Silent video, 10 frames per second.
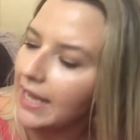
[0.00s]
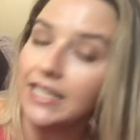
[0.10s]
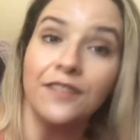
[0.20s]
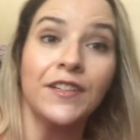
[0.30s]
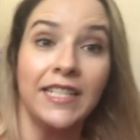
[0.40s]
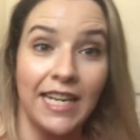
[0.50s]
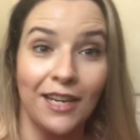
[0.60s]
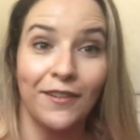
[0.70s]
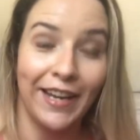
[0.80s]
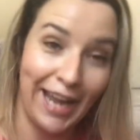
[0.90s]

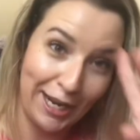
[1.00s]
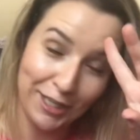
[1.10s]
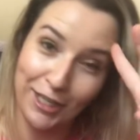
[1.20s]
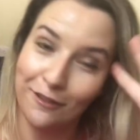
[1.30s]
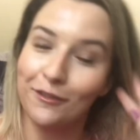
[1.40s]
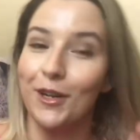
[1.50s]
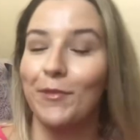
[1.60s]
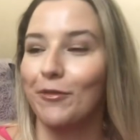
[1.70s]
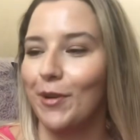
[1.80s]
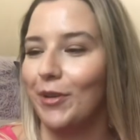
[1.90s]
Anti-Fatigue Foundation
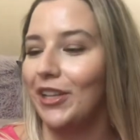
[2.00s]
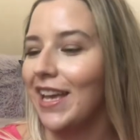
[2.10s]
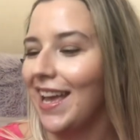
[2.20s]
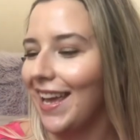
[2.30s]
from Rimmel.